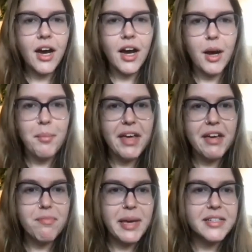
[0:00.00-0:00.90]
Um, they
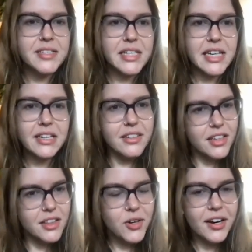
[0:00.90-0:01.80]
have made a zine
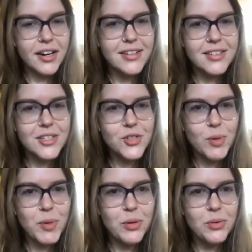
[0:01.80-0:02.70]
that they're going to
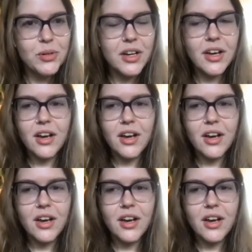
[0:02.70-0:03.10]
distribute.